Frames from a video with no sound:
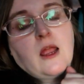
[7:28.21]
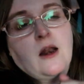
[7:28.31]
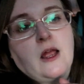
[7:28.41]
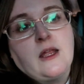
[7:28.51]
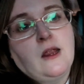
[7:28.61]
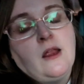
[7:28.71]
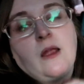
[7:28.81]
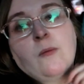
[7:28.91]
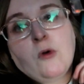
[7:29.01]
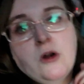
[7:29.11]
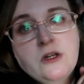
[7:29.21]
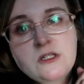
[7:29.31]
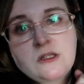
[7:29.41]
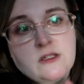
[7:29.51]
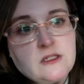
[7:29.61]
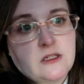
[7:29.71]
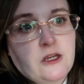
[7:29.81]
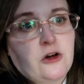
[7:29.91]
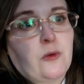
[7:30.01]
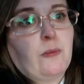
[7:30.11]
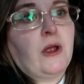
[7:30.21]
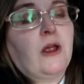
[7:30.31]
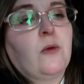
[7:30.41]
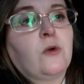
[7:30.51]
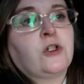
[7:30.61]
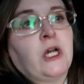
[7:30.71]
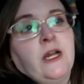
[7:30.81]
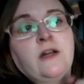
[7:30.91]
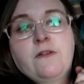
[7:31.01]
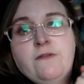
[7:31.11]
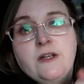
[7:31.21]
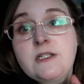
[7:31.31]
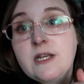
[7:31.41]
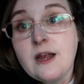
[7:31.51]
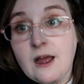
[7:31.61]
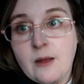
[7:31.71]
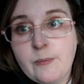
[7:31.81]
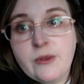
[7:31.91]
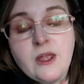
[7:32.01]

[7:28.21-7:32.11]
and I can get more into this later, but we're trying to fix it up